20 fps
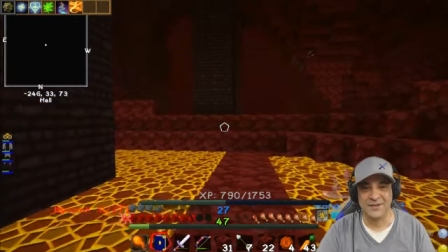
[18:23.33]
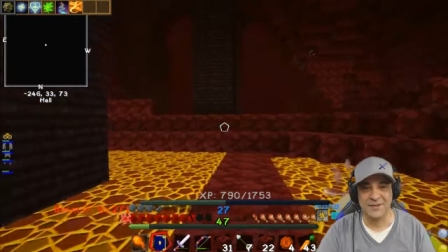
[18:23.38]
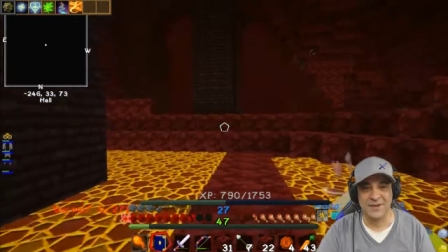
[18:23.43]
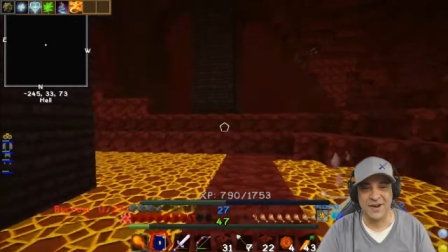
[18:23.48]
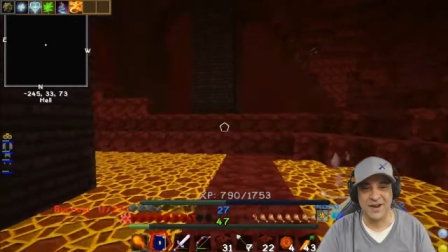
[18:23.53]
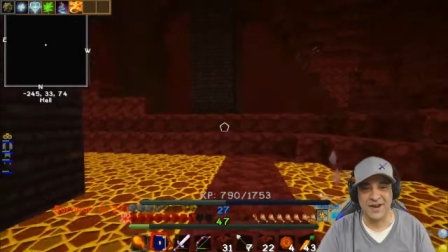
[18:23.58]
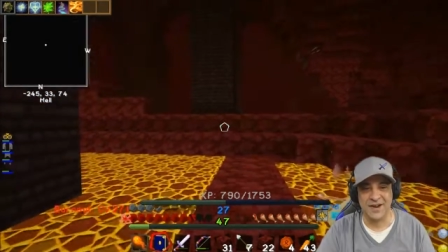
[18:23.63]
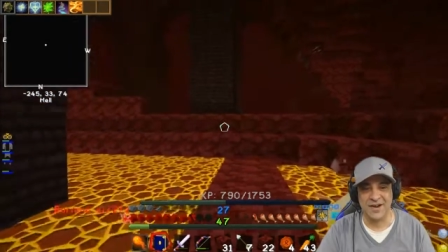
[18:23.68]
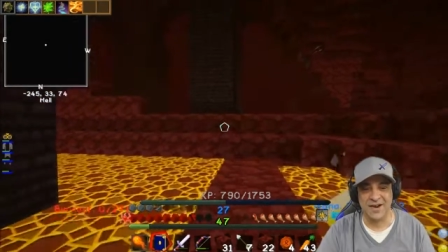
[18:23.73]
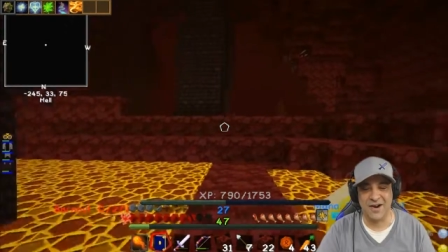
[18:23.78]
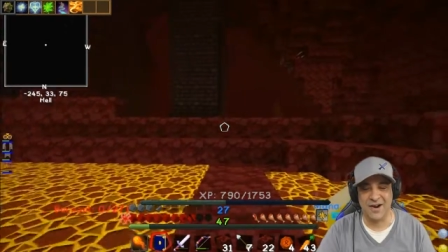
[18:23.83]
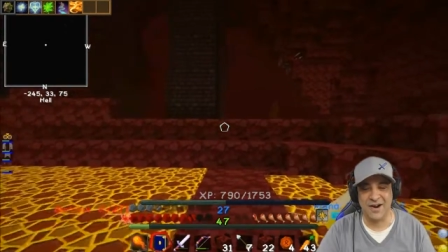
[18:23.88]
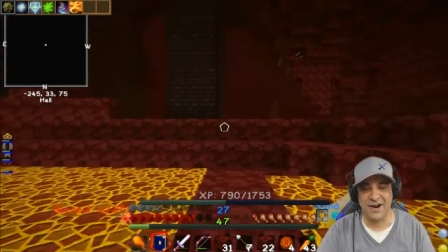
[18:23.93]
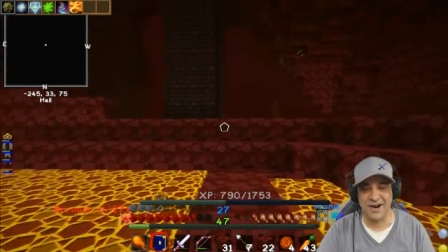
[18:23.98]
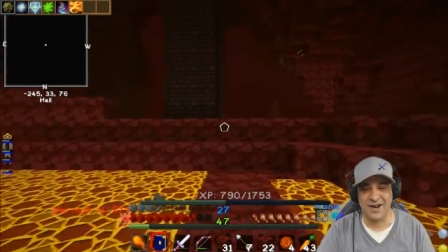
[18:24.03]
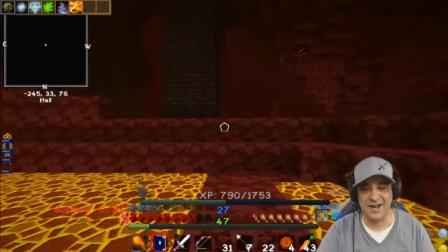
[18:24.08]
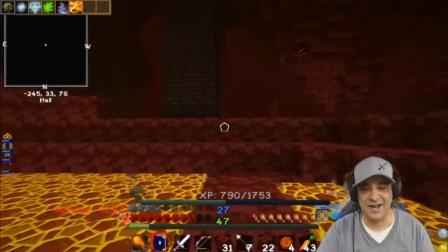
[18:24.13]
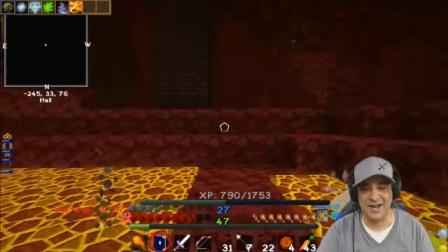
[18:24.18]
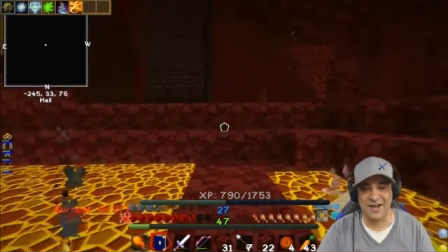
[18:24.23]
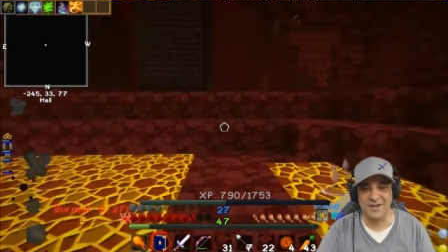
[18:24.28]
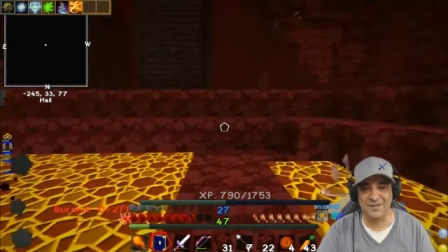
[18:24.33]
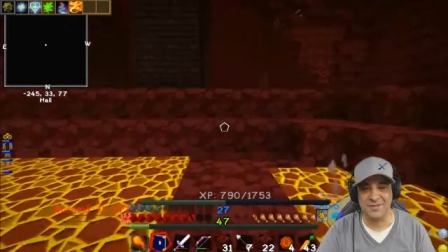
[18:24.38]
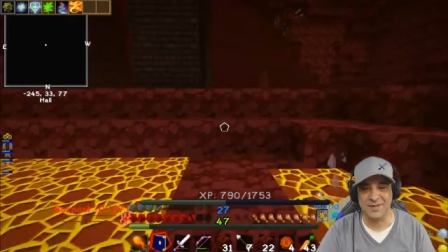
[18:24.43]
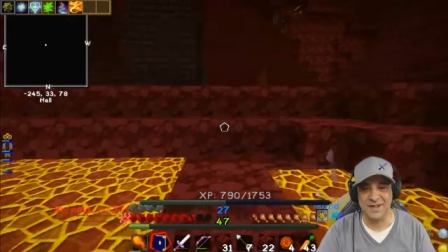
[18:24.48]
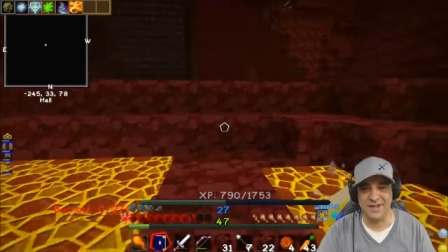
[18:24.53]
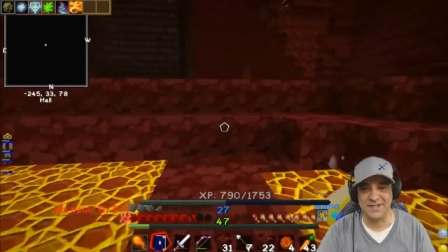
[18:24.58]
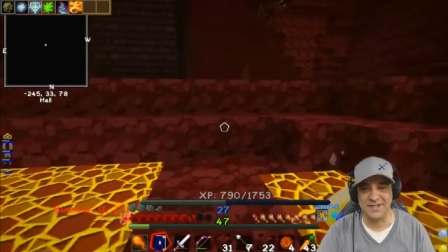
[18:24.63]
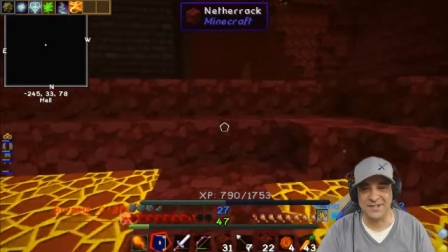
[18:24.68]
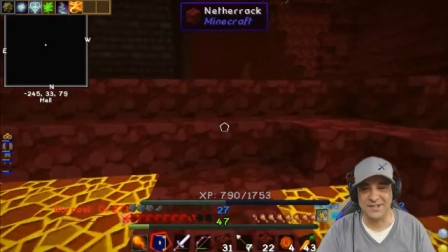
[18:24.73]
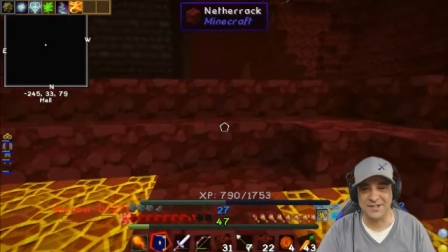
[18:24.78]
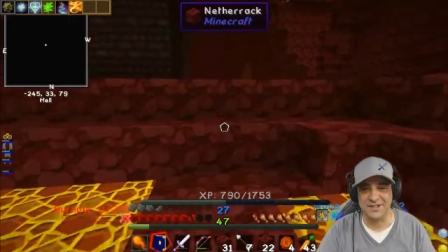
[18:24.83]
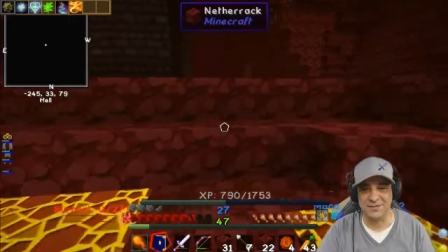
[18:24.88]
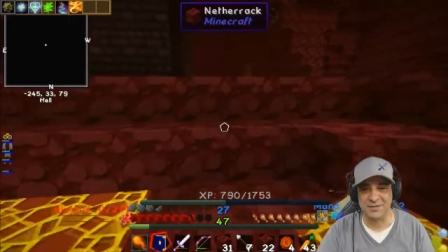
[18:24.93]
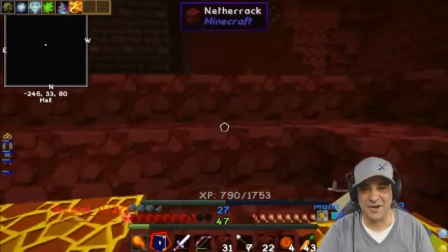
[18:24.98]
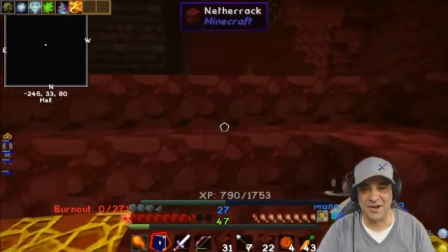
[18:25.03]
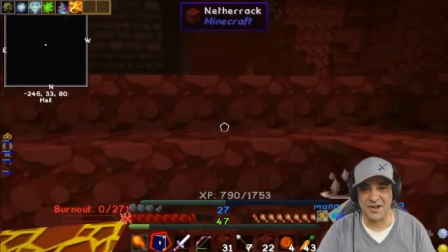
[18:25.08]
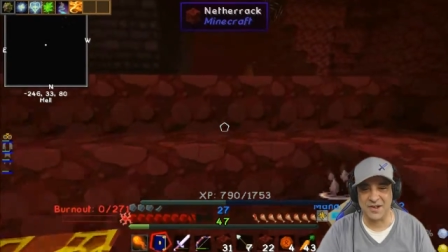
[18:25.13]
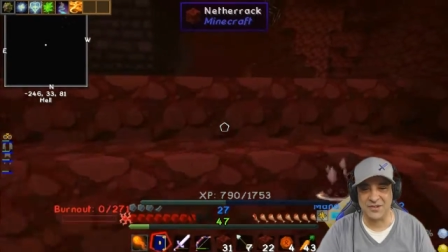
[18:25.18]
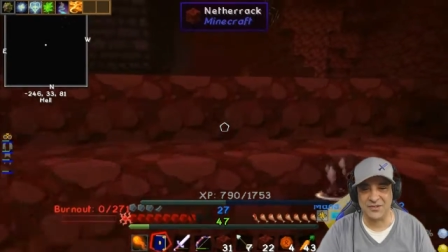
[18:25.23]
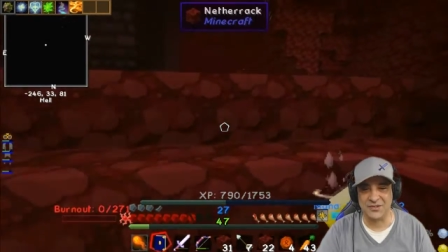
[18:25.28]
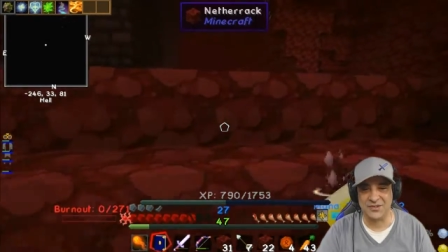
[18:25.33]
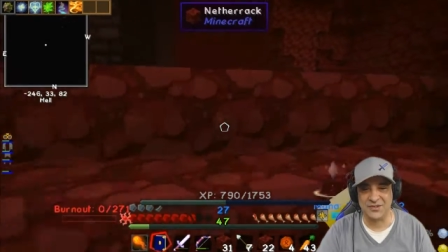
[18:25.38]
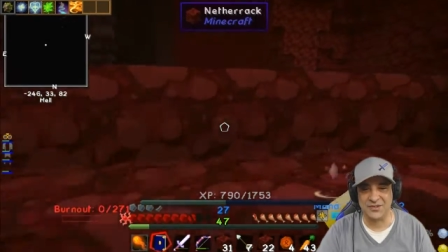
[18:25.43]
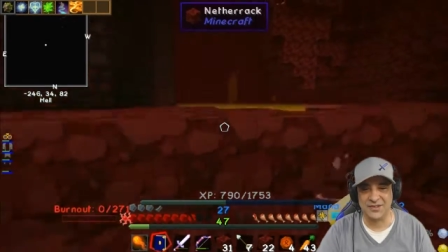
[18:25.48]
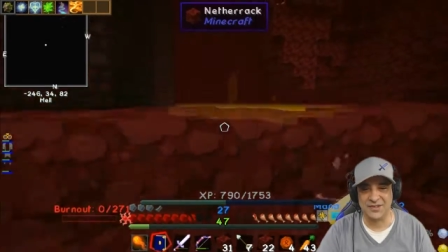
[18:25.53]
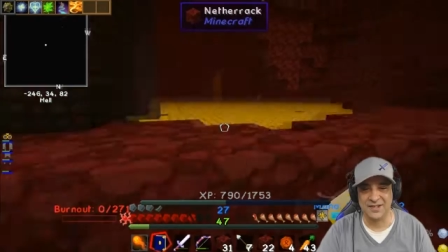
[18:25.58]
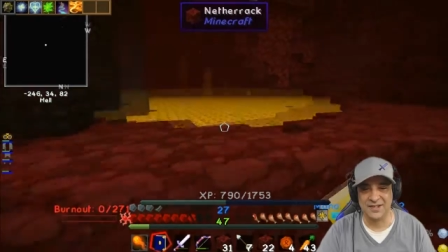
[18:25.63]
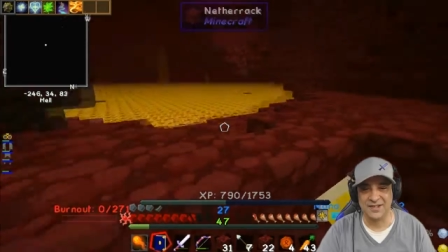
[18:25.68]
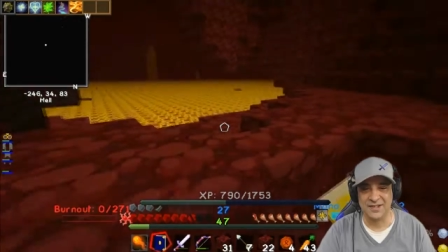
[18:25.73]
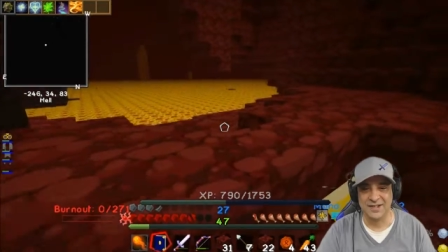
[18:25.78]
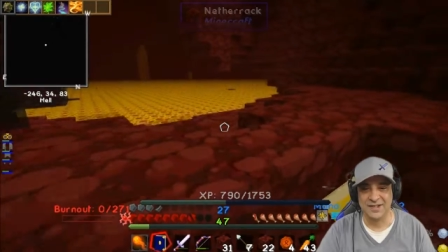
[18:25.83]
We are in business, bros.